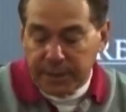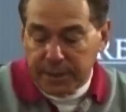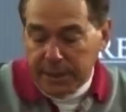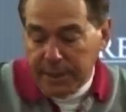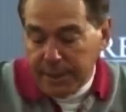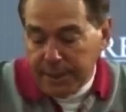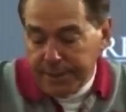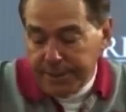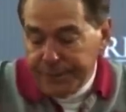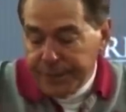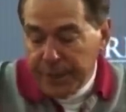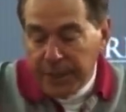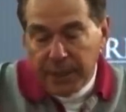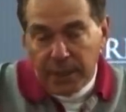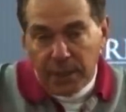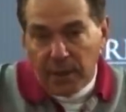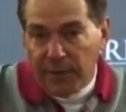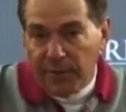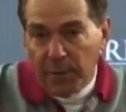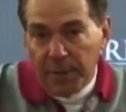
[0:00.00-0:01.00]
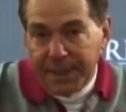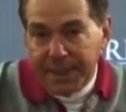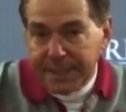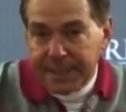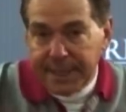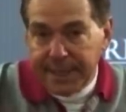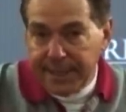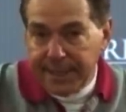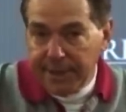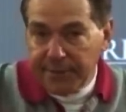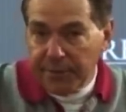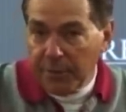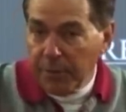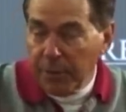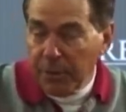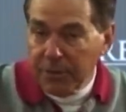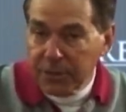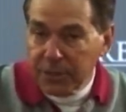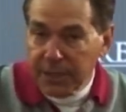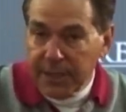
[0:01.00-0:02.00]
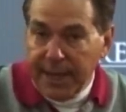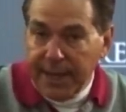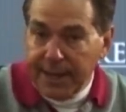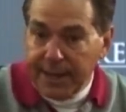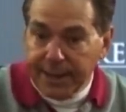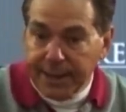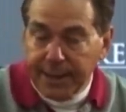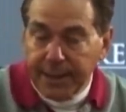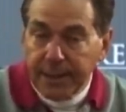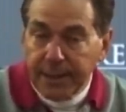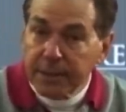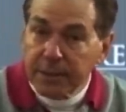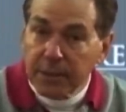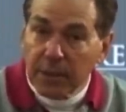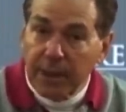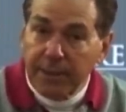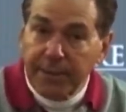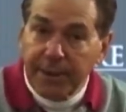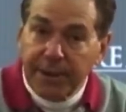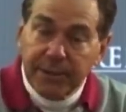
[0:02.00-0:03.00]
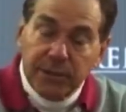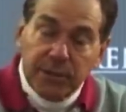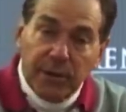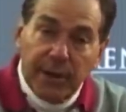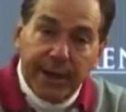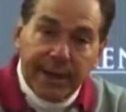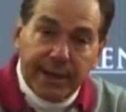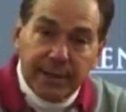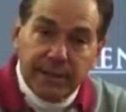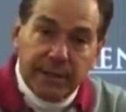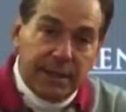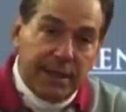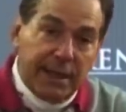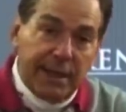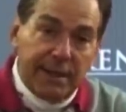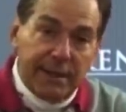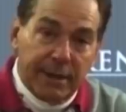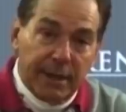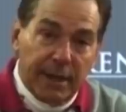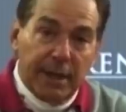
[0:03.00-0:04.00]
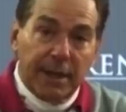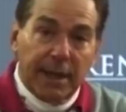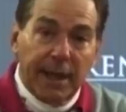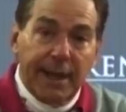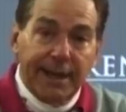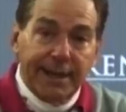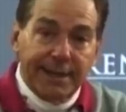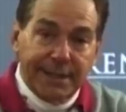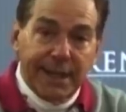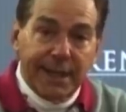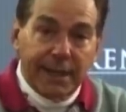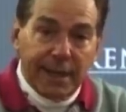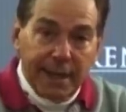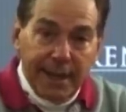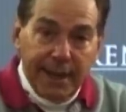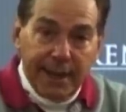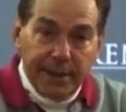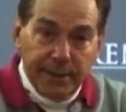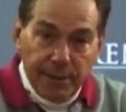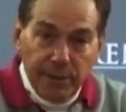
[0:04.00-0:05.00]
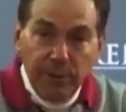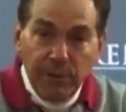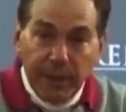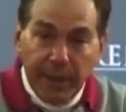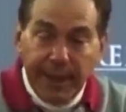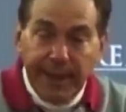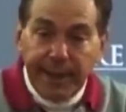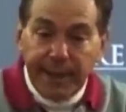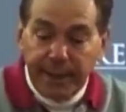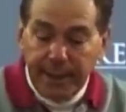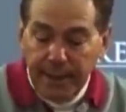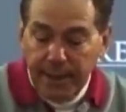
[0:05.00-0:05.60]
Now, you know, everybody's got a different personality, so I'm not sure I can sit down and tell a guy exactly how to do that.